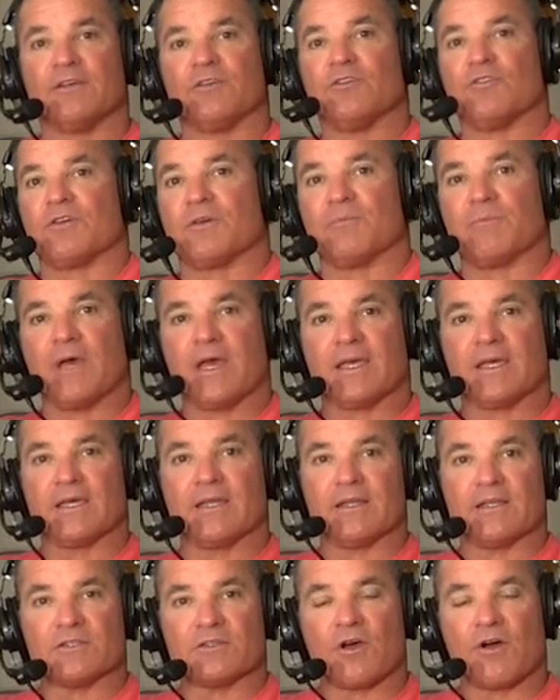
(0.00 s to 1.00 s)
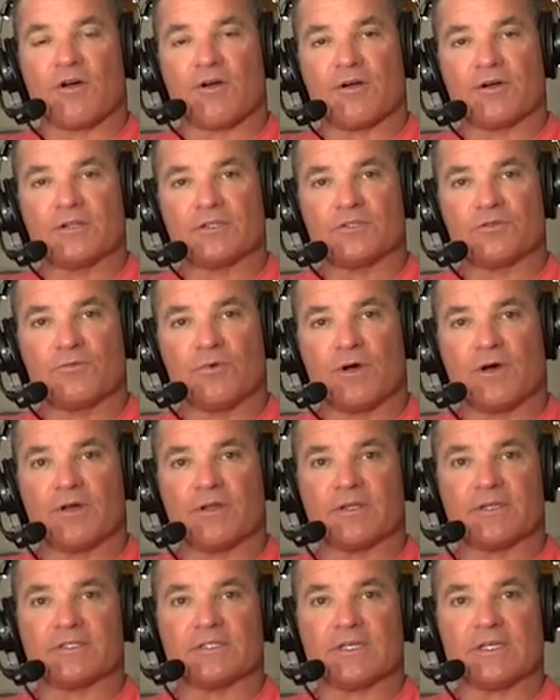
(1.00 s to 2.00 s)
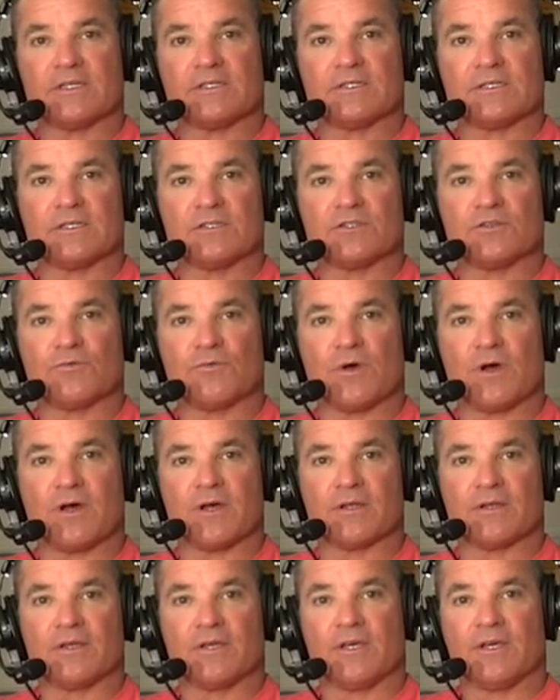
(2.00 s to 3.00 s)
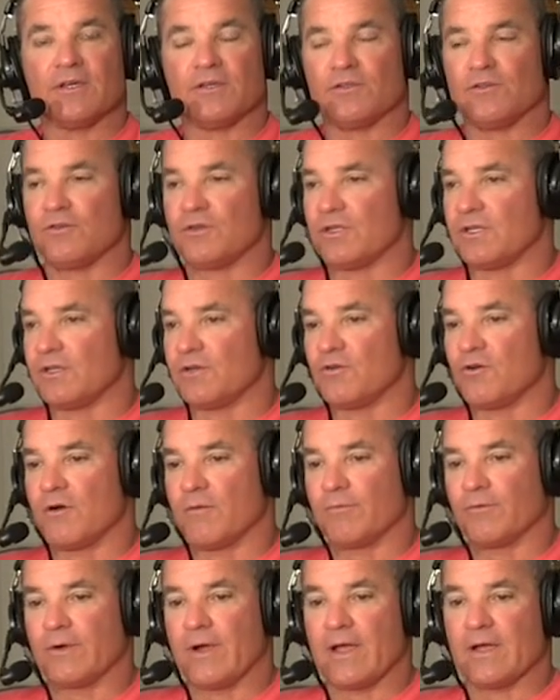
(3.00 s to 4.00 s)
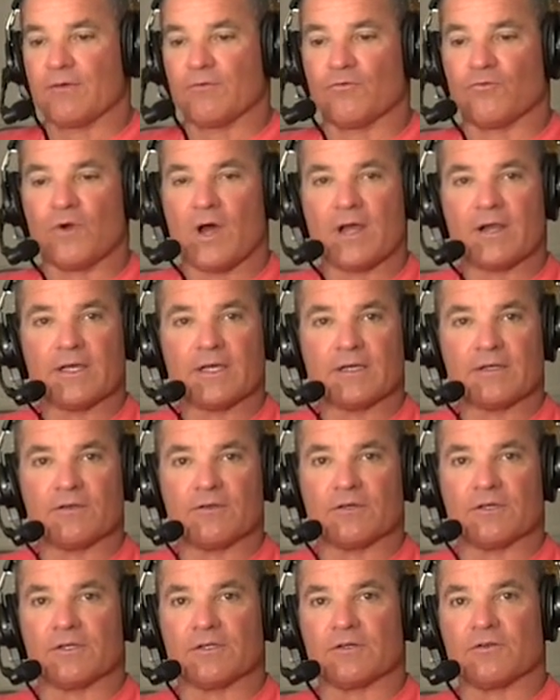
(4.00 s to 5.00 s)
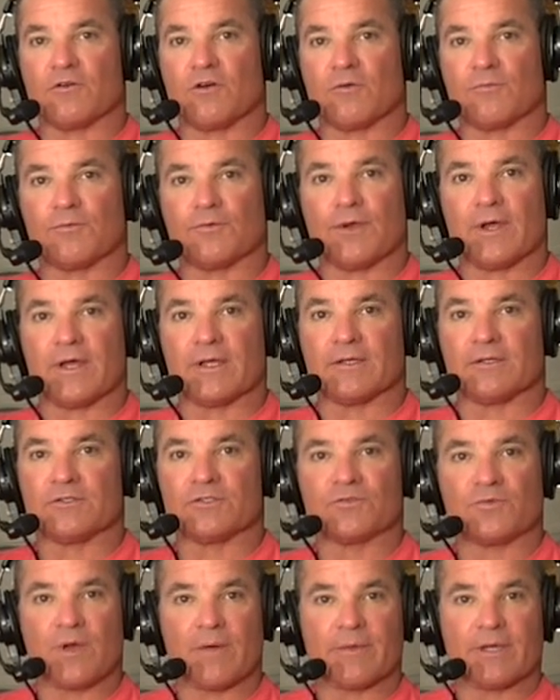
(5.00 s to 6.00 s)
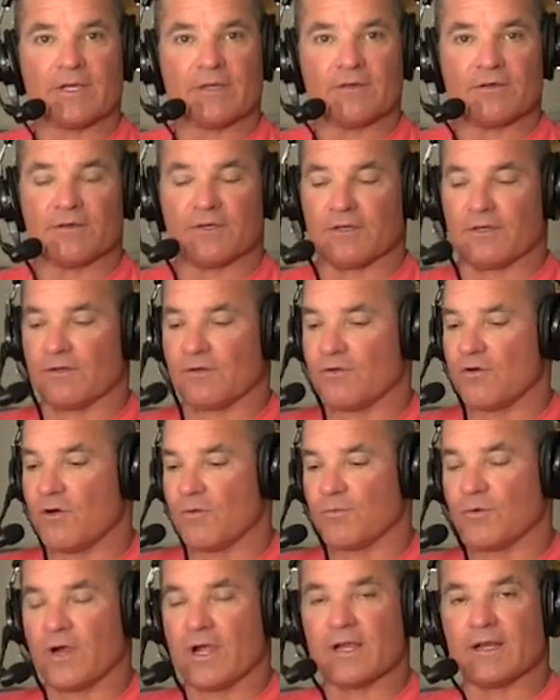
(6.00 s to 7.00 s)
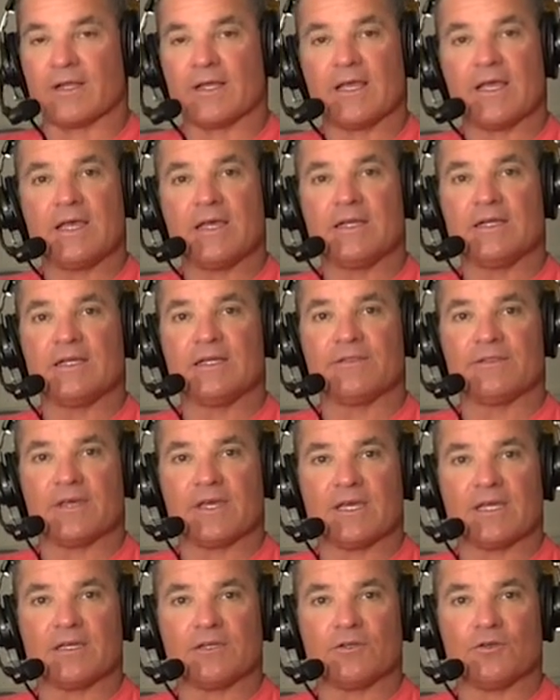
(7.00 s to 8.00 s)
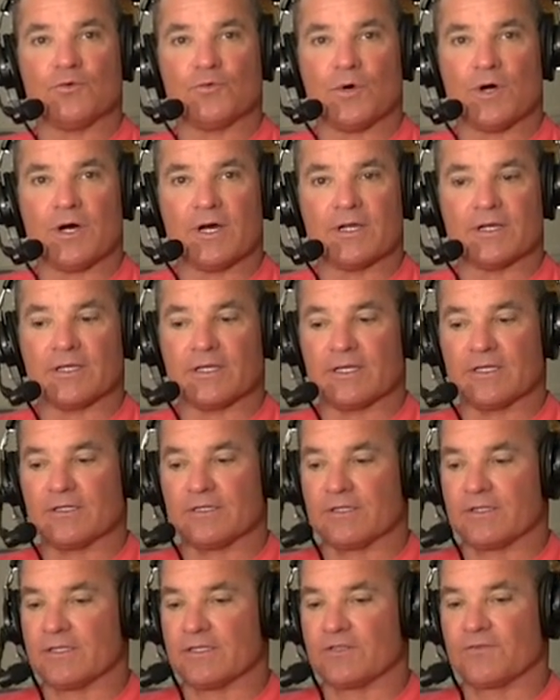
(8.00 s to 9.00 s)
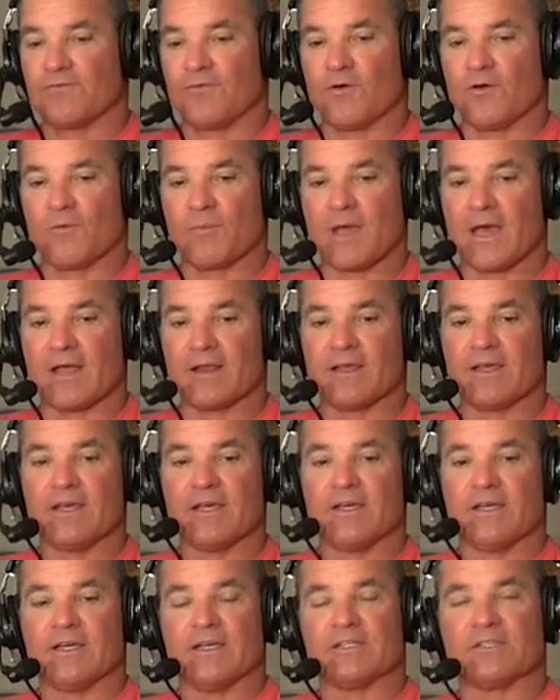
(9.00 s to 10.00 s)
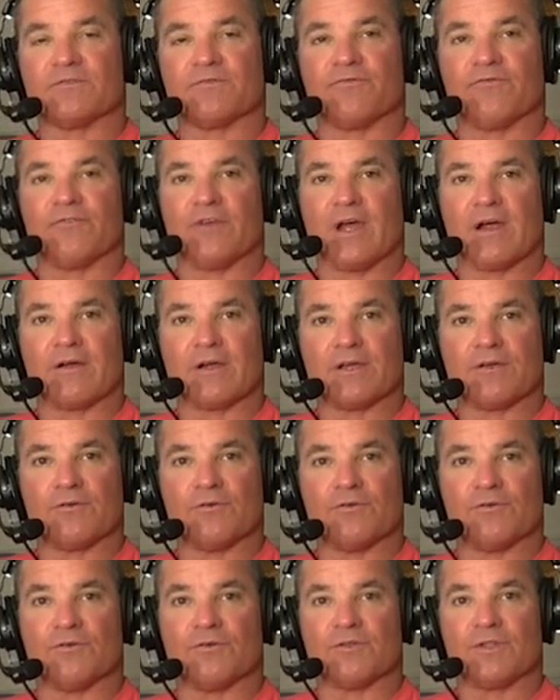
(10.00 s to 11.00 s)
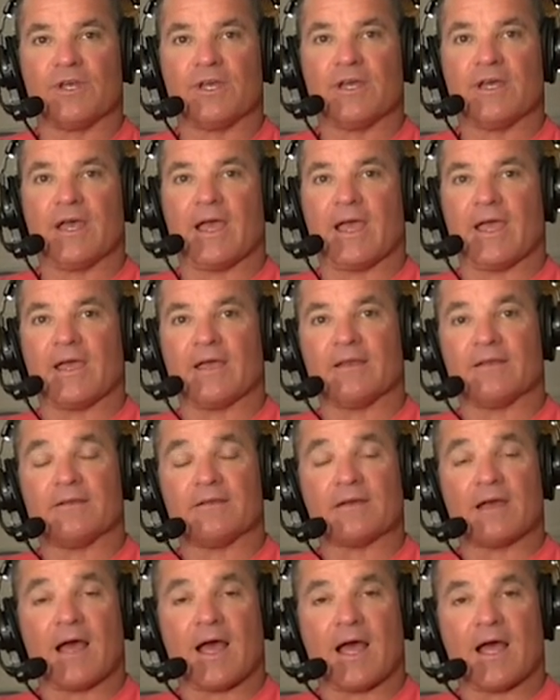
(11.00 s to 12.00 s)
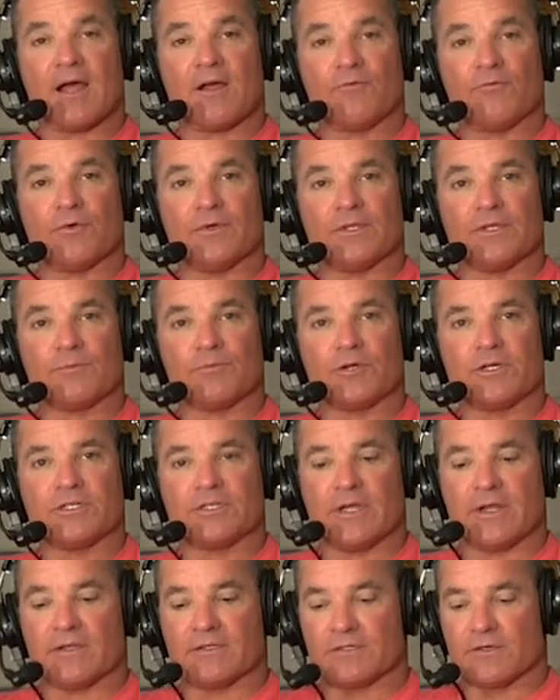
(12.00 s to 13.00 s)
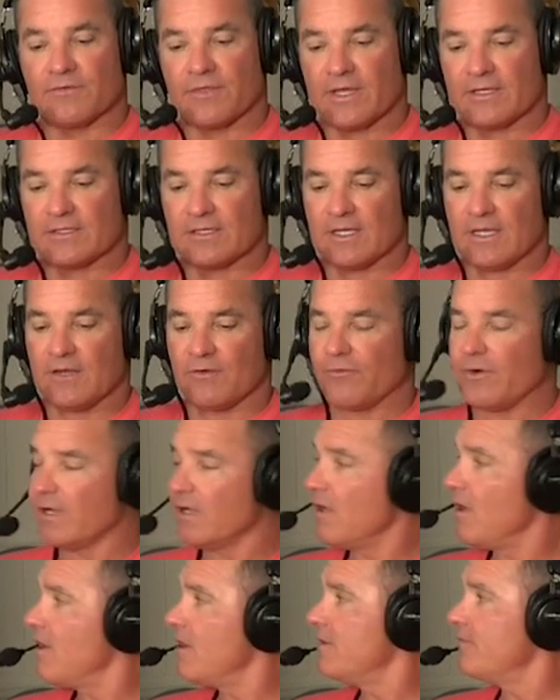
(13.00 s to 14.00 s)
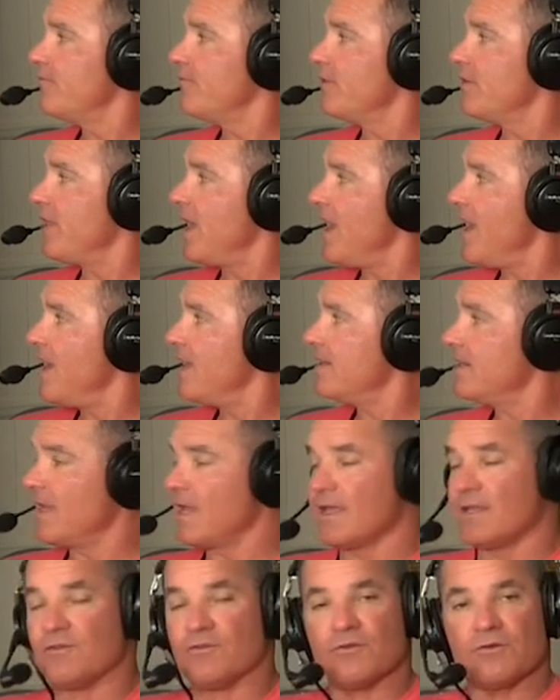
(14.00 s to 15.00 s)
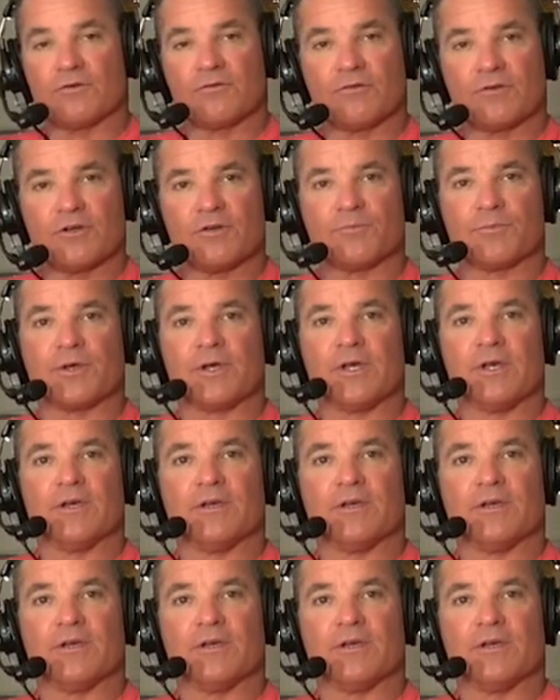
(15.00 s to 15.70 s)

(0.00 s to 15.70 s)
You can make it as hard as you want, as easy as you want. You can incorporate running, you can incorporate swimming, you can incorporate anything you want into this format. It's very cool, and I really appreciate it. So thanks again, Rick Hart, for that and your group.